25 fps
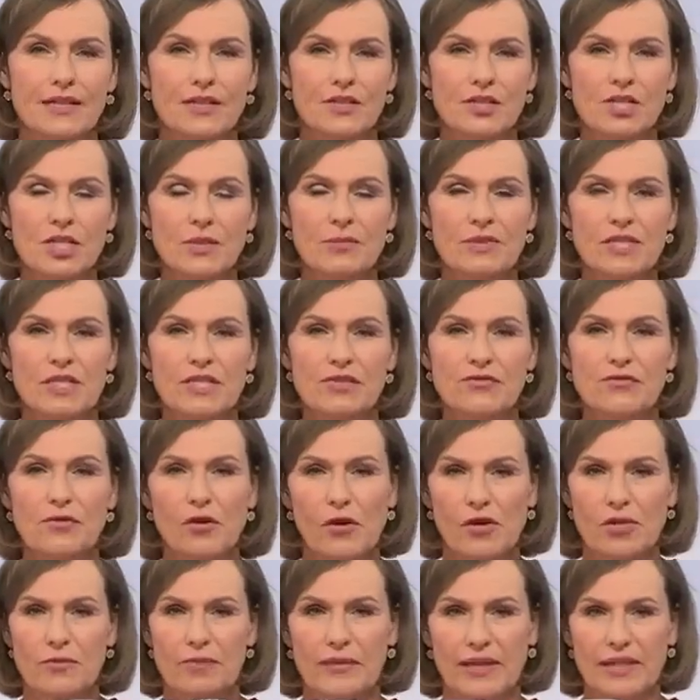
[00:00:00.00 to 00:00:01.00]
Germany's
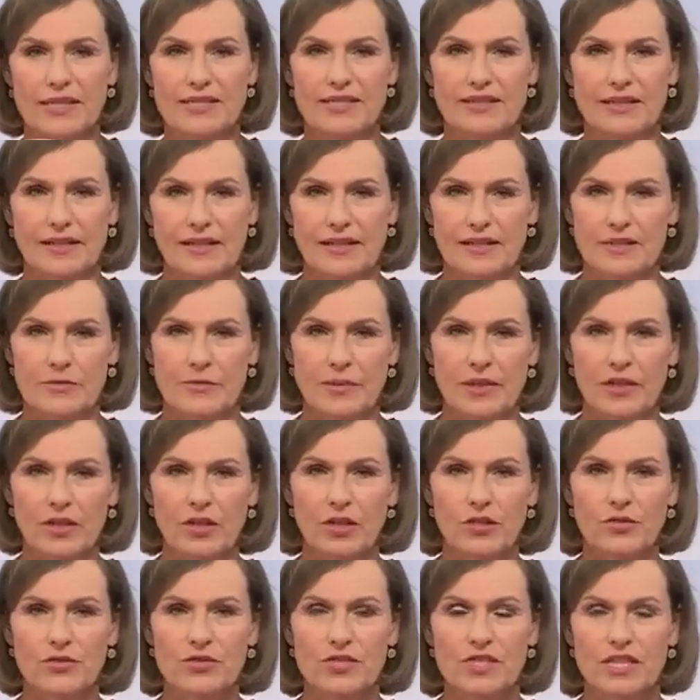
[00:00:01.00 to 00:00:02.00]
foreign minister has been
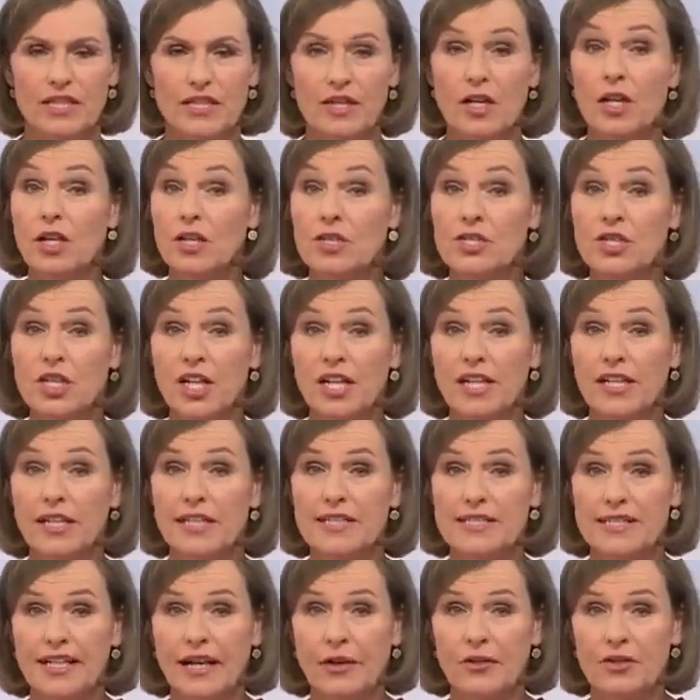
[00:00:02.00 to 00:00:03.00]
hosting her
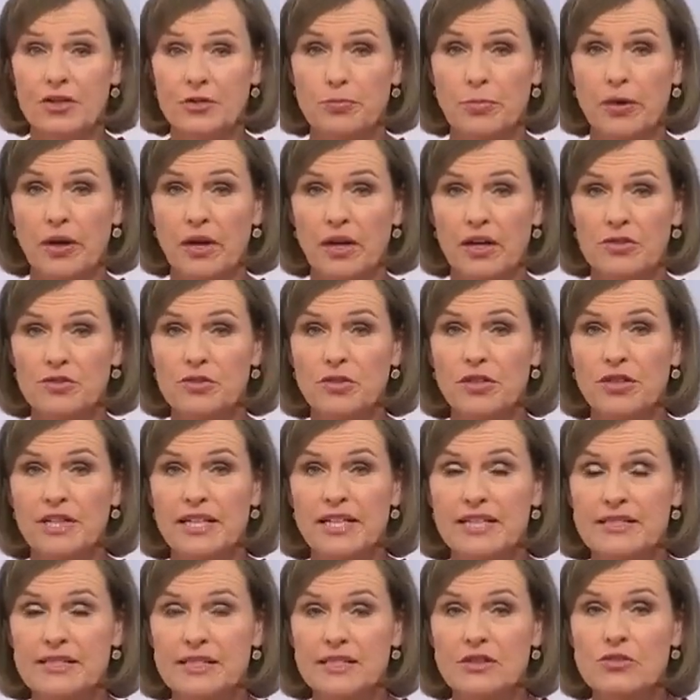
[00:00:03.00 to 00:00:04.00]
Chinese counterpart on
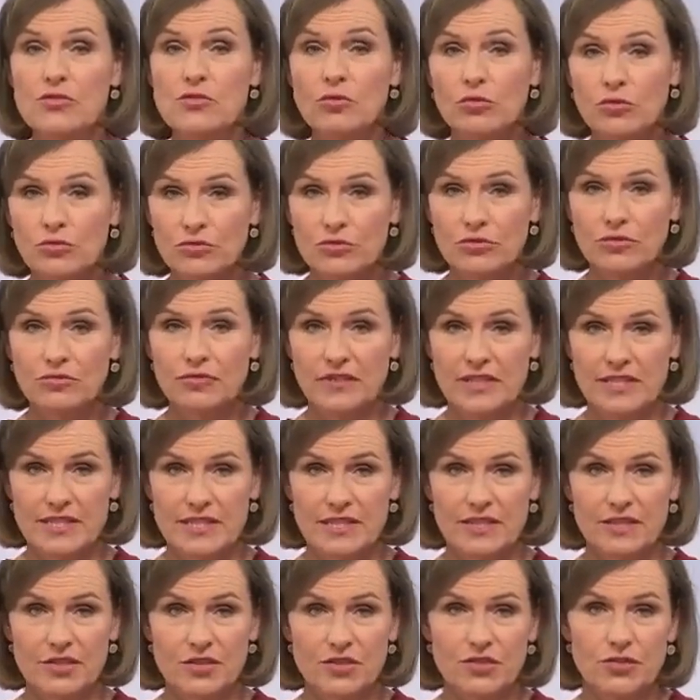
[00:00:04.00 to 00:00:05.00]
his inaugural
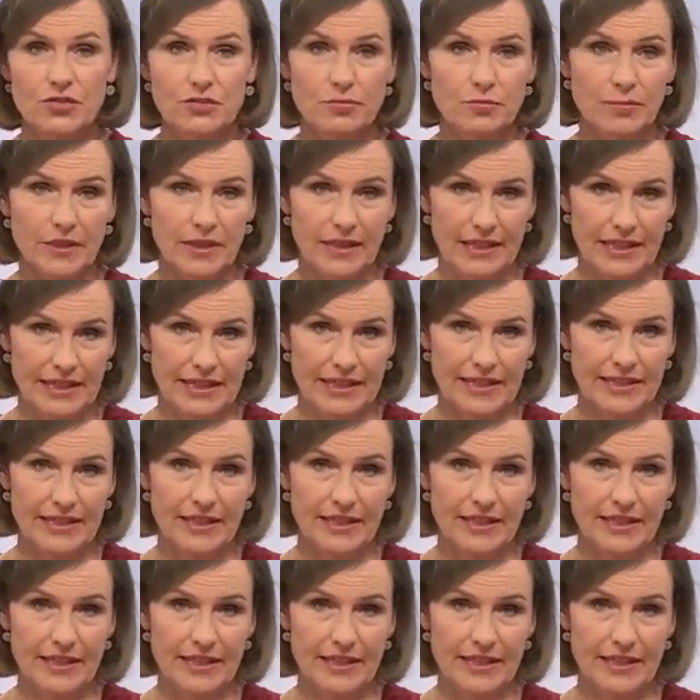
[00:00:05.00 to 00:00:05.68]
visit to Berlin.